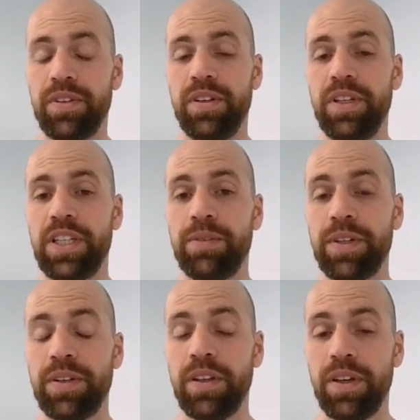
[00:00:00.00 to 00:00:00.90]

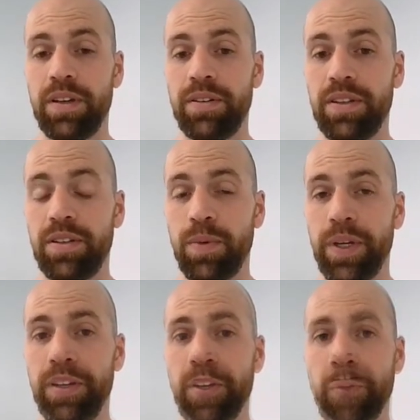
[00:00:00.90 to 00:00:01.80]
EWM in a
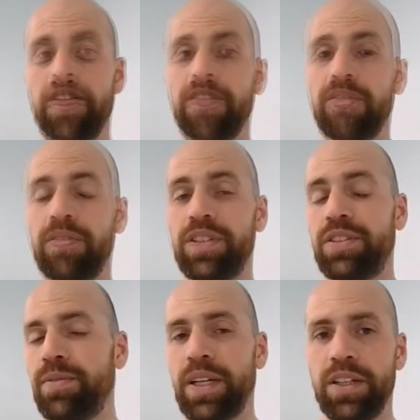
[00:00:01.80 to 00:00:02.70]
way,
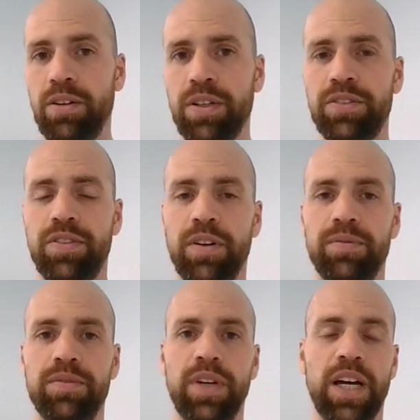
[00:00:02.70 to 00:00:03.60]
as you might know it
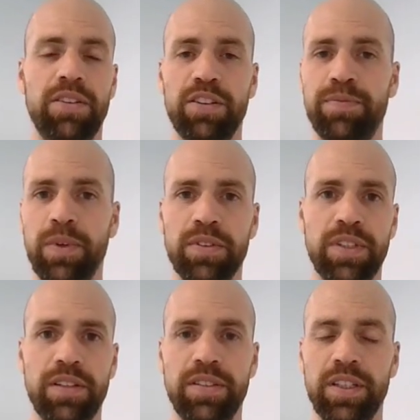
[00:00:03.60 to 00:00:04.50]
from RF
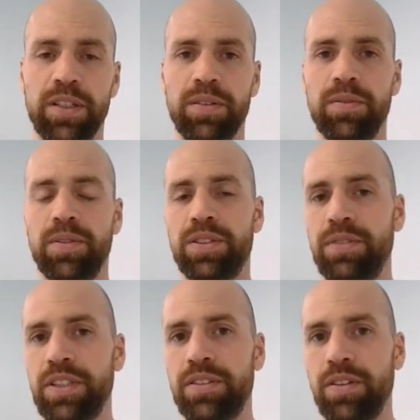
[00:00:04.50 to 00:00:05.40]
processing with
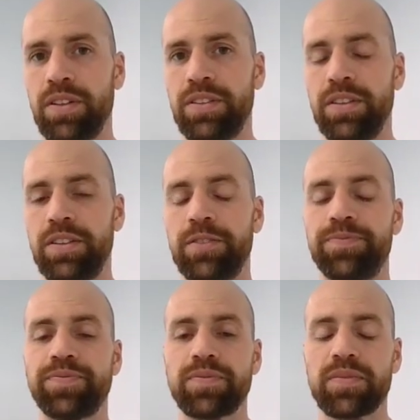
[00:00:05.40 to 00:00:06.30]
resources,
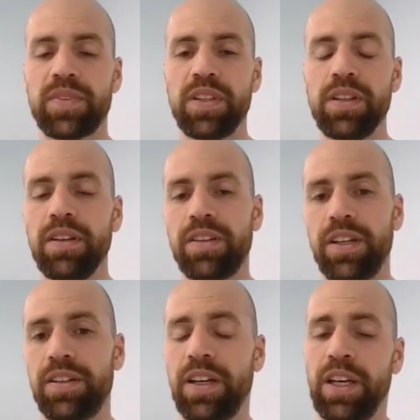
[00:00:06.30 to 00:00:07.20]

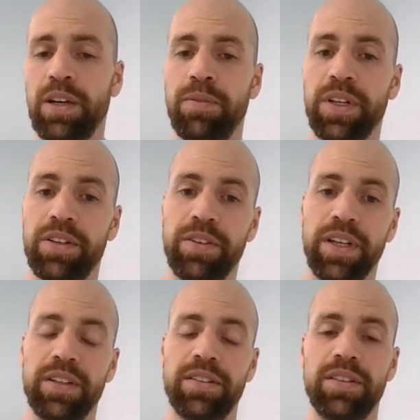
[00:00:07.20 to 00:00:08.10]
that we
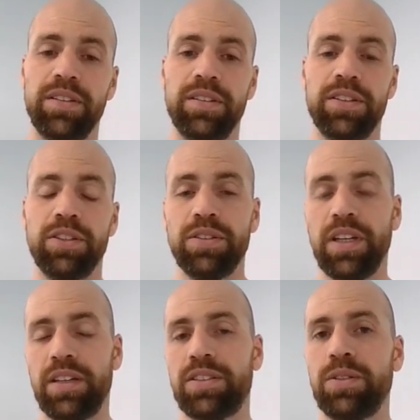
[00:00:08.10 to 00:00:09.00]
create two
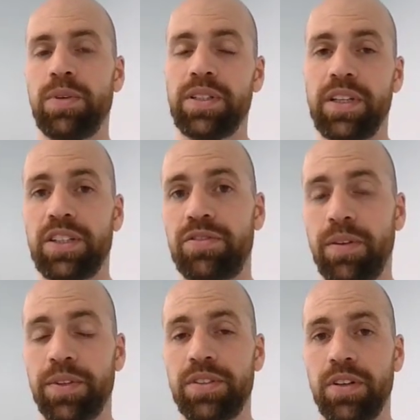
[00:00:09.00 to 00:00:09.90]
tasks. So one task
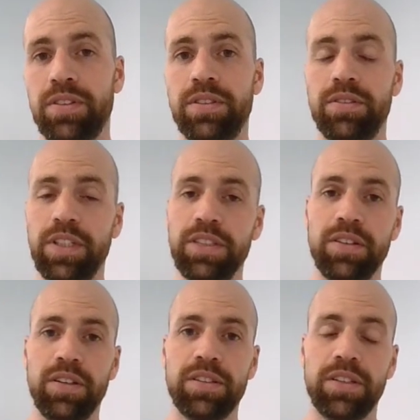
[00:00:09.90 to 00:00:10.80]
from the source to the
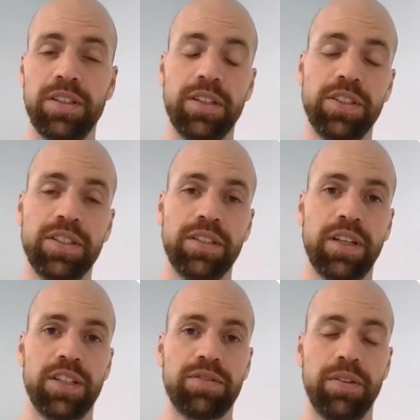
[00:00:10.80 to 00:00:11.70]
resource and an additional
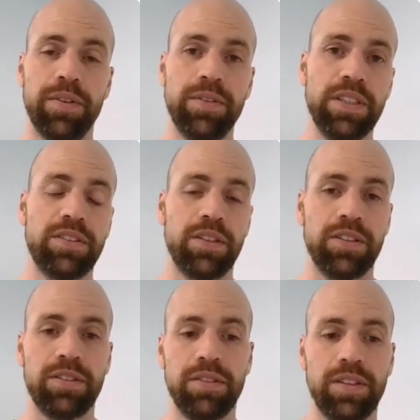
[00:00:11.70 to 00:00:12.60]
task from the
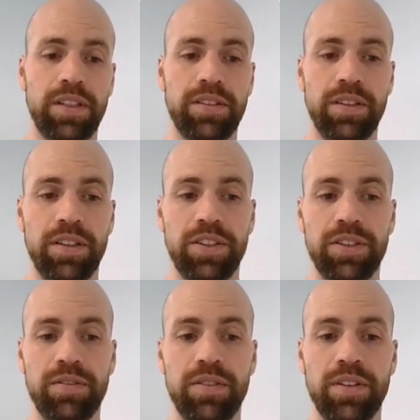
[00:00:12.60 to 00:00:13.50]
resource to the
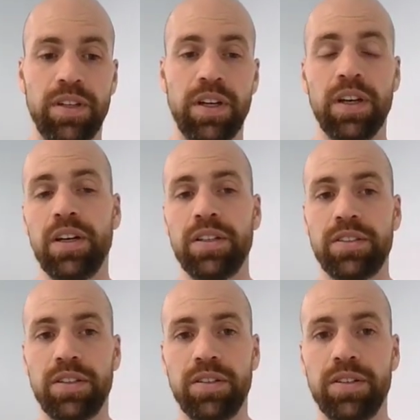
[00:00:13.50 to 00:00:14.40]
destination.
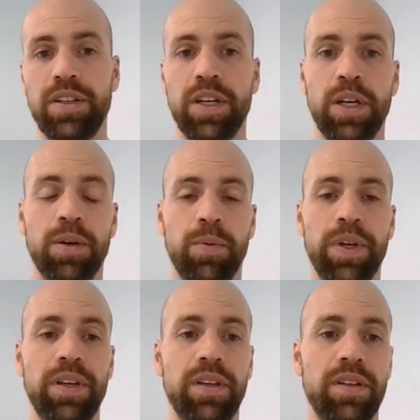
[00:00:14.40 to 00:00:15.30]
So
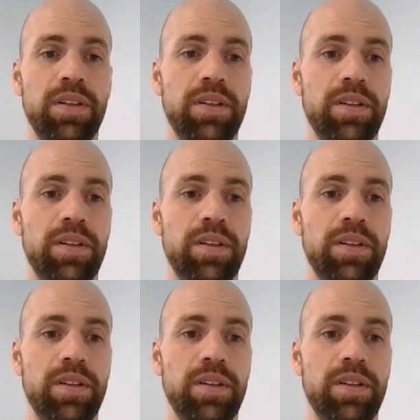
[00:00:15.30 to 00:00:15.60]
we